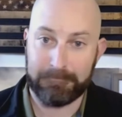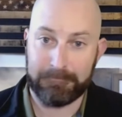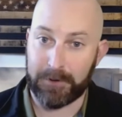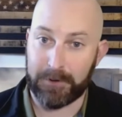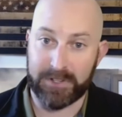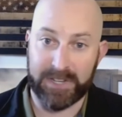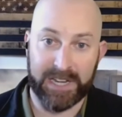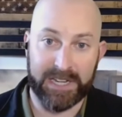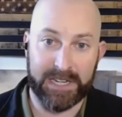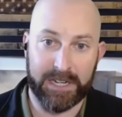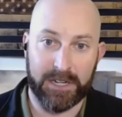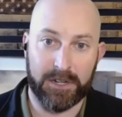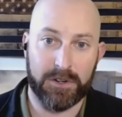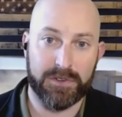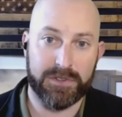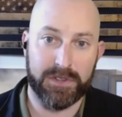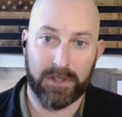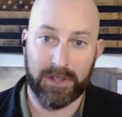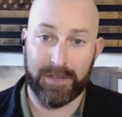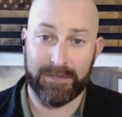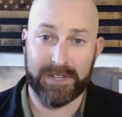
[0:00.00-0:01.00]
For 10
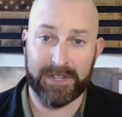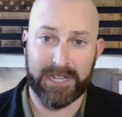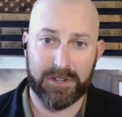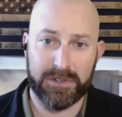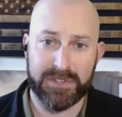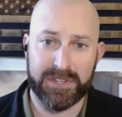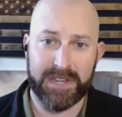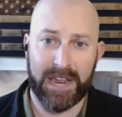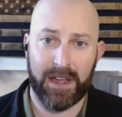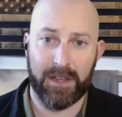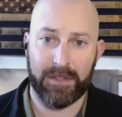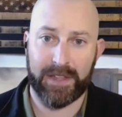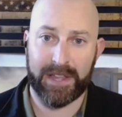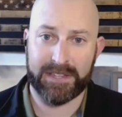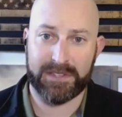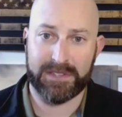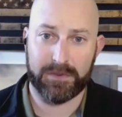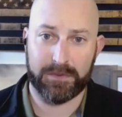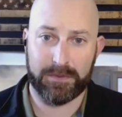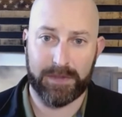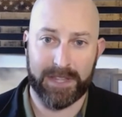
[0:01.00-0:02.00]
years, 11 years now,
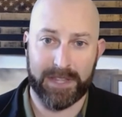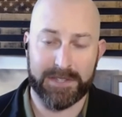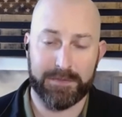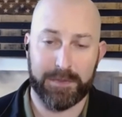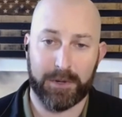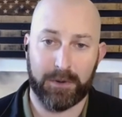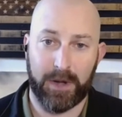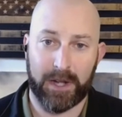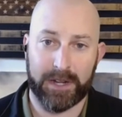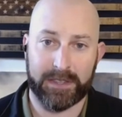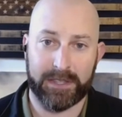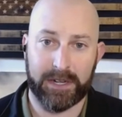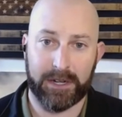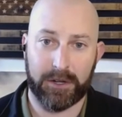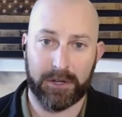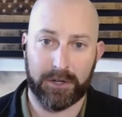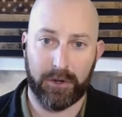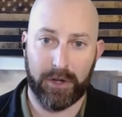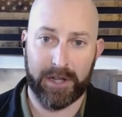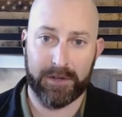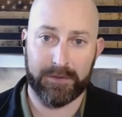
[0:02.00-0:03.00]
that's been right there
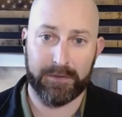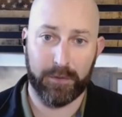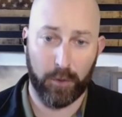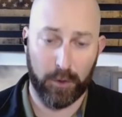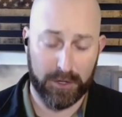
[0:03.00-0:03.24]
in Grand